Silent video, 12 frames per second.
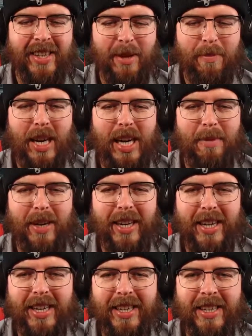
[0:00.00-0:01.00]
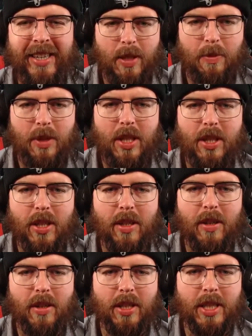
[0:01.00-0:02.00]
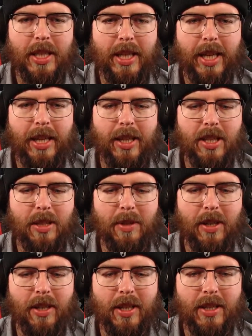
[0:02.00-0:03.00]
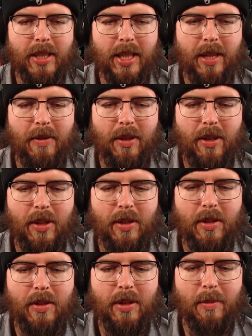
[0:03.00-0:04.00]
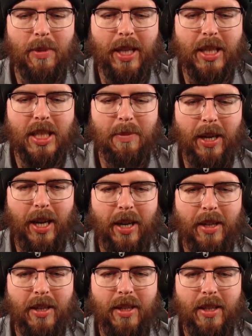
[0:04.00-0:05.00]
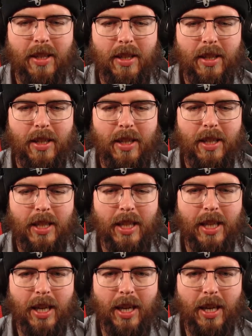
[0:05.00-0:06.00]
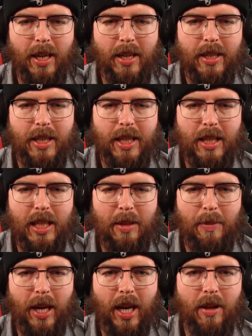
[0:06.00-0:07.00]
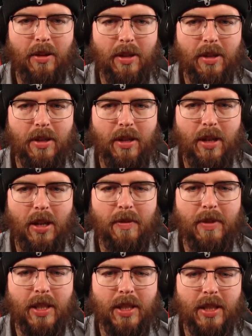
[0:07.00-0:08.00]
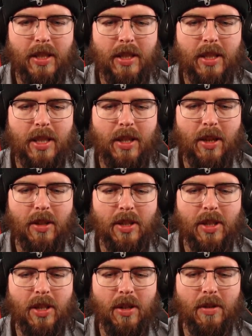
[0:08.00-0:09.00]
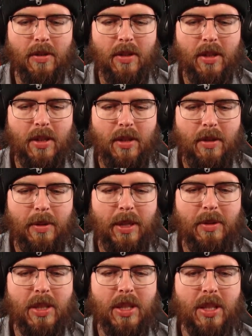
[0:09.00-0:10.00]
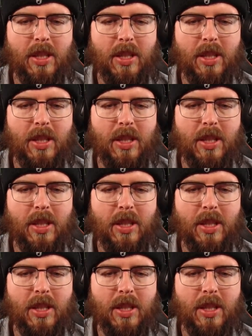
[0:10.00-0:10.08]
bye bye. It's pretty good on a 1080, to be honest. Like I've gotten no real complaints about the uh, the the power of the the console. I mean, I'm using a